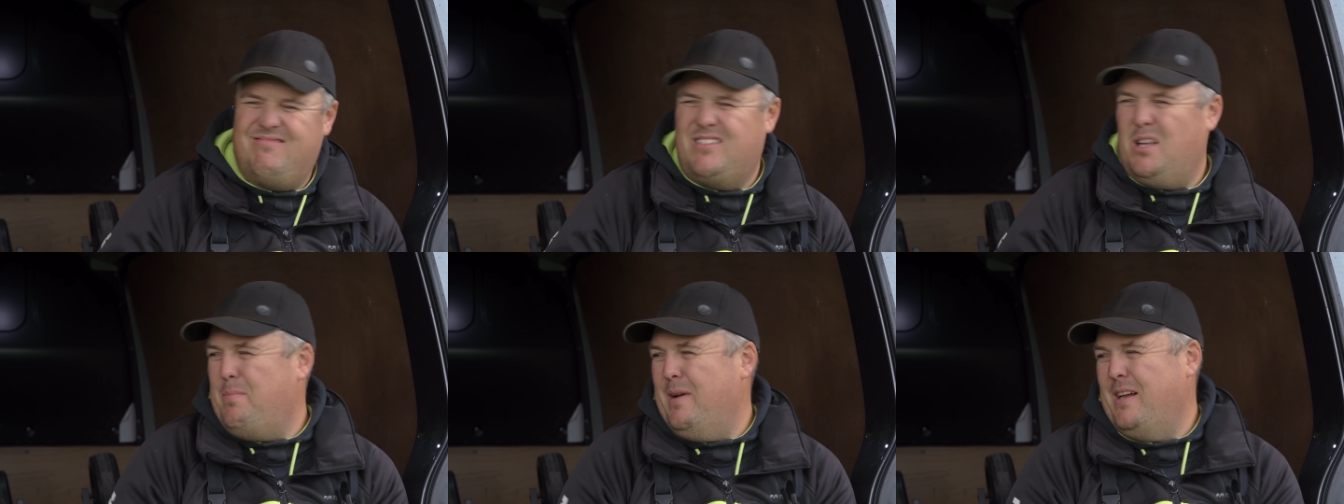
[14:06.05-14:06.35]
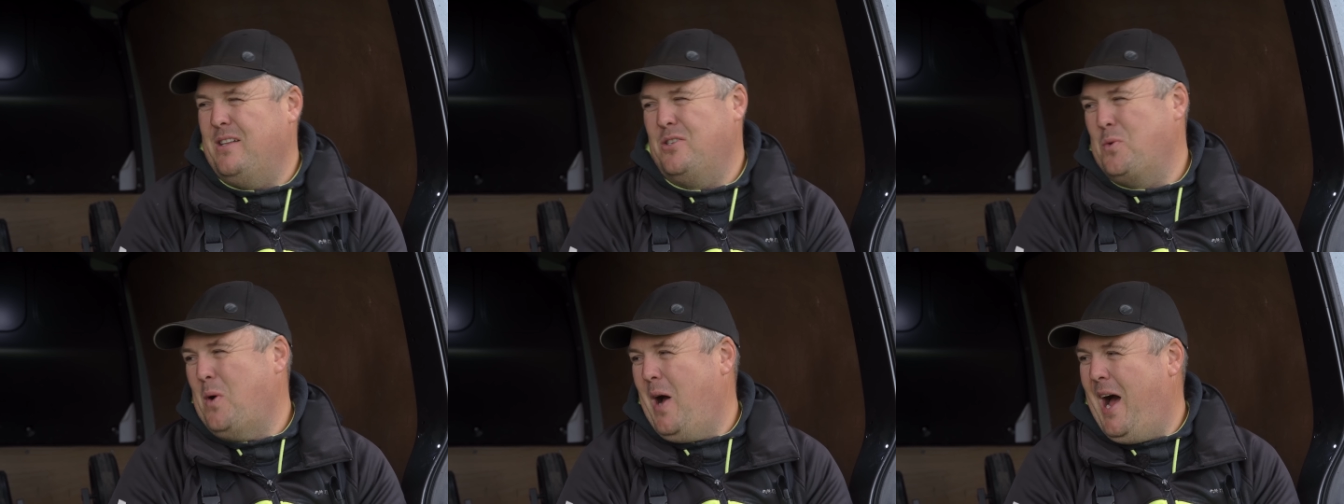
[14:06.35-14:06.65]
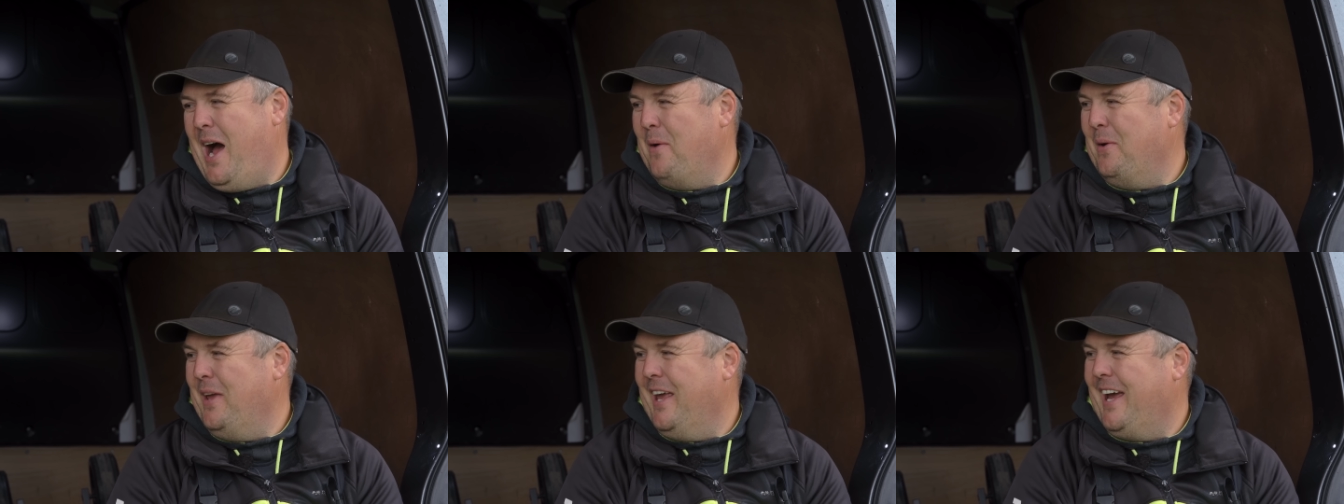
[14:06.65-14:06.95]
Depends
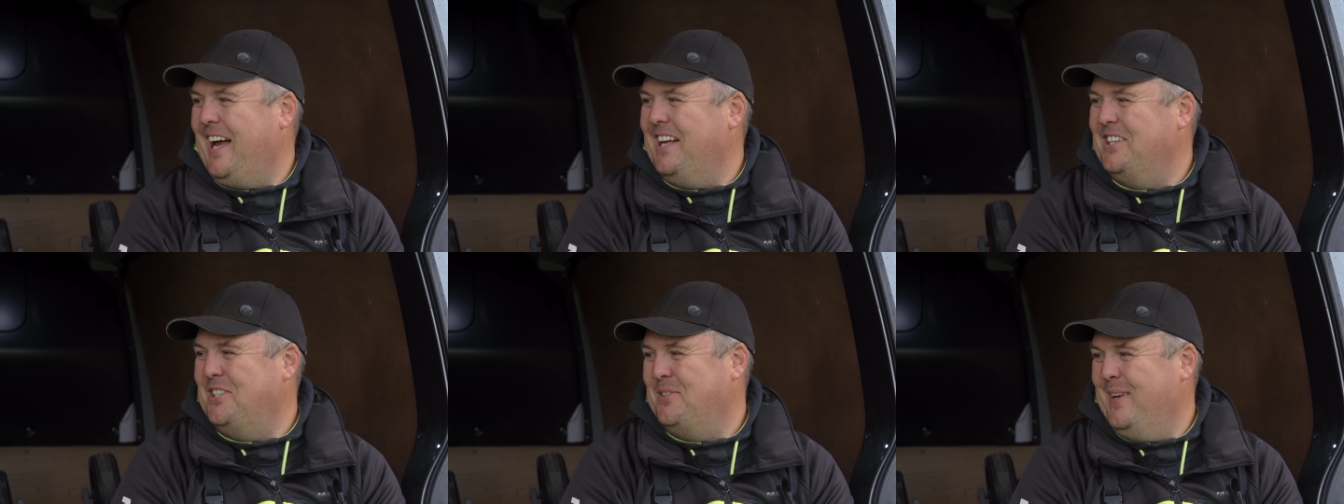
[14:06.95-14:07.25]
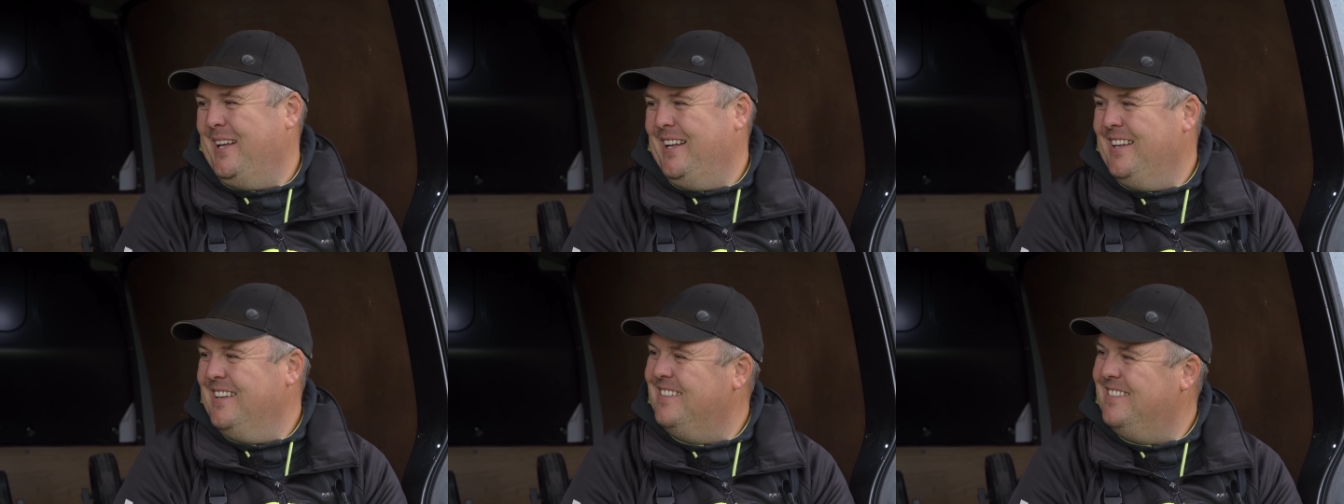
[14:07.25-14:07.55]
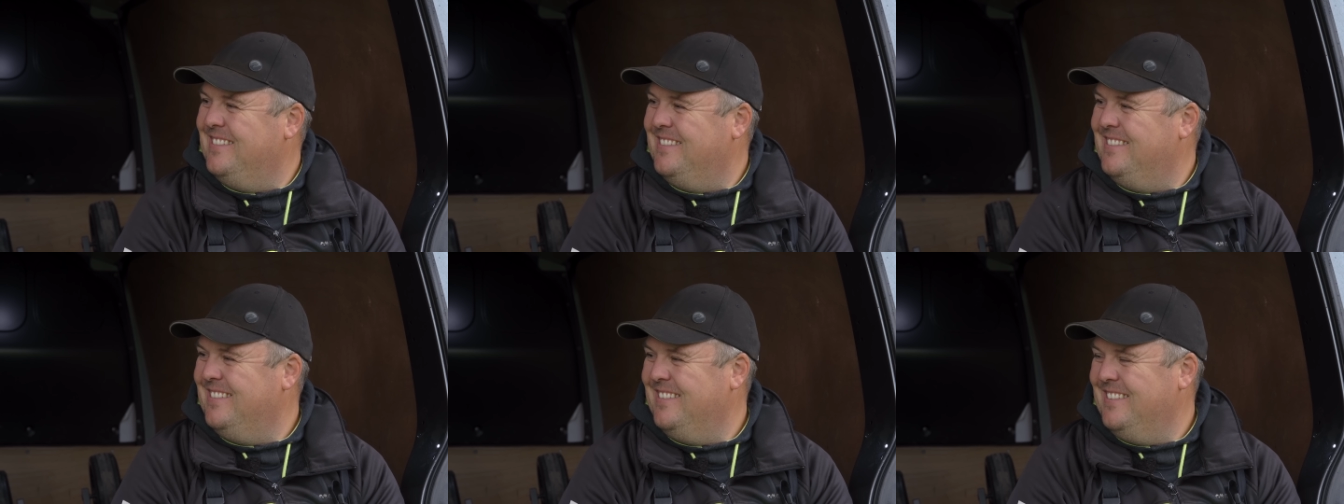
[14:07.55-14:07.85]
what hour you're catching.
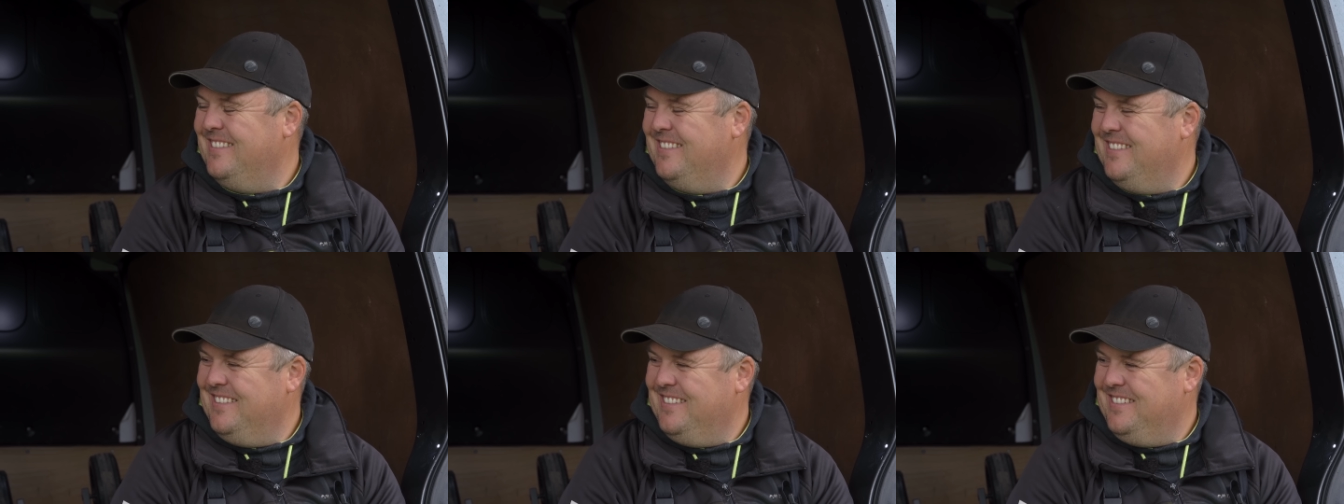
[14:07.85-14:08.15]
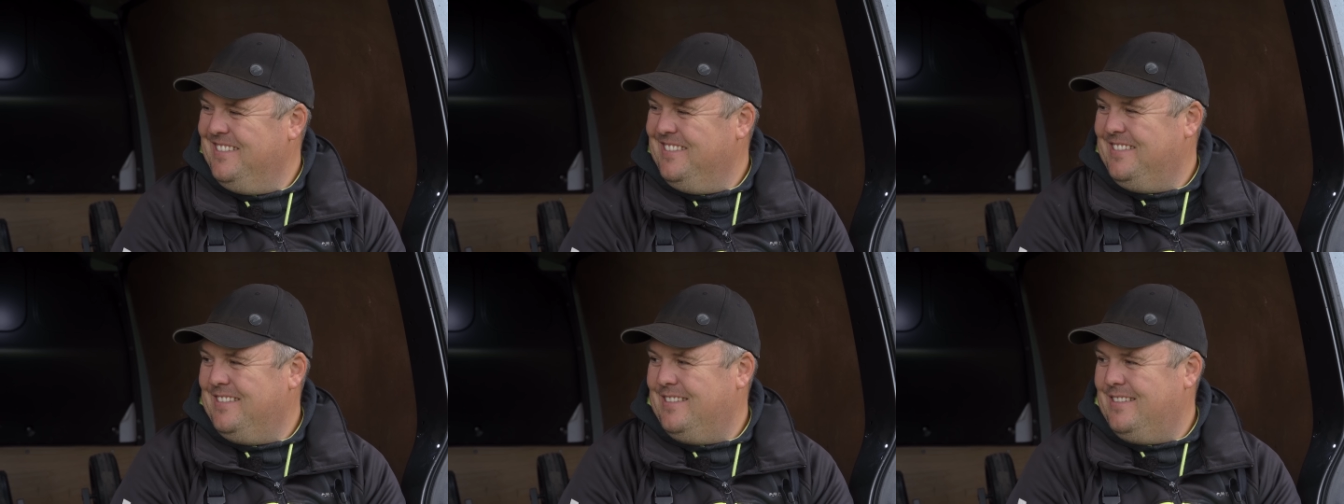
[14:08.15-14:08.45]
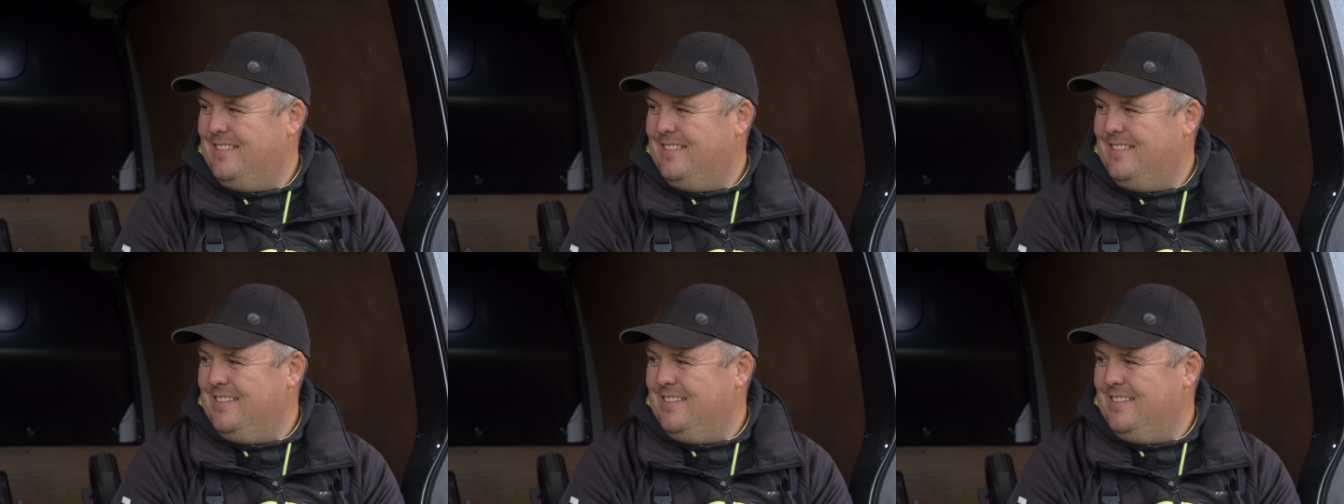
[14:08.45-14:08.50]
No, but blooming it, mate.